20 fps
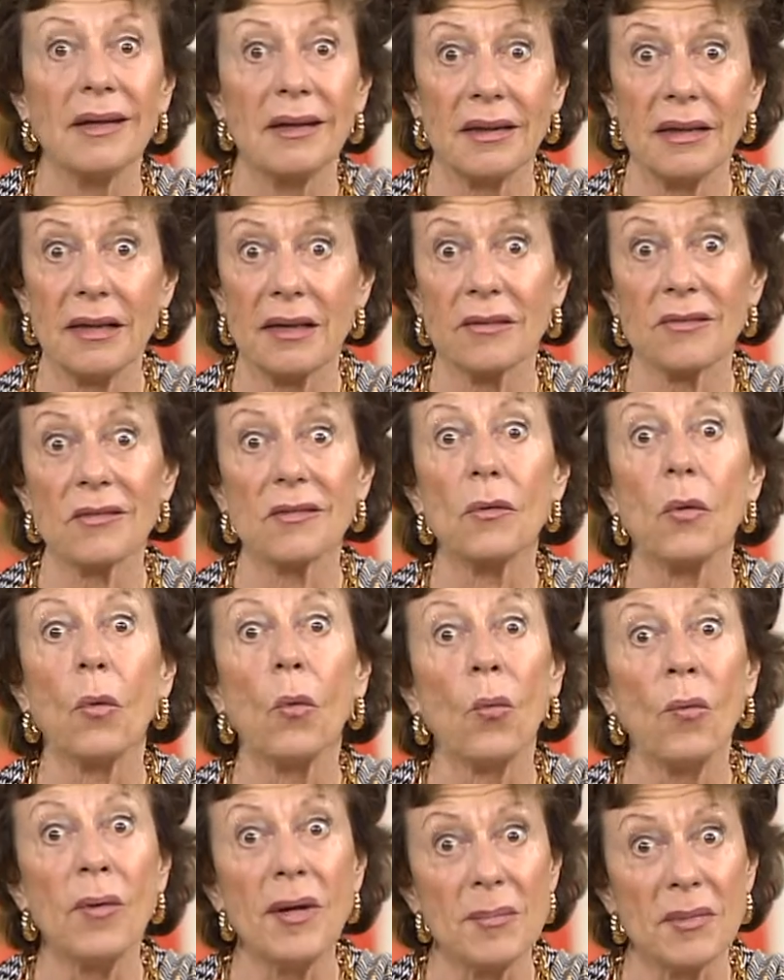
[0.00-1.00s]
Yet,
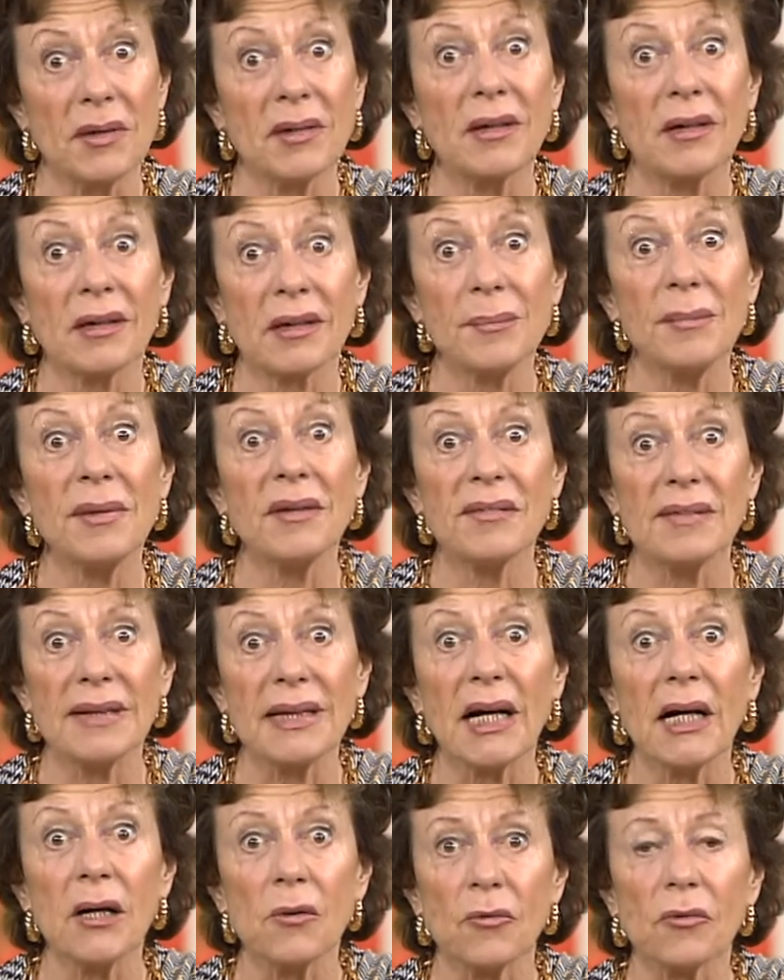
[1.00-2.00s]
women are
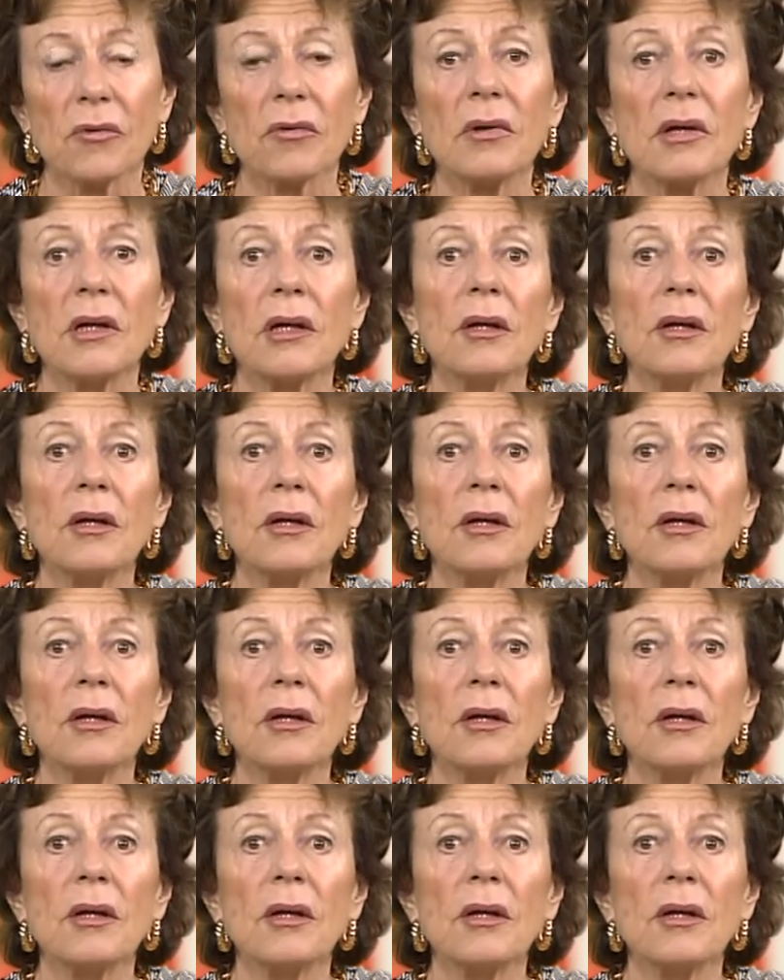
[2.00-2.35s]
missing out.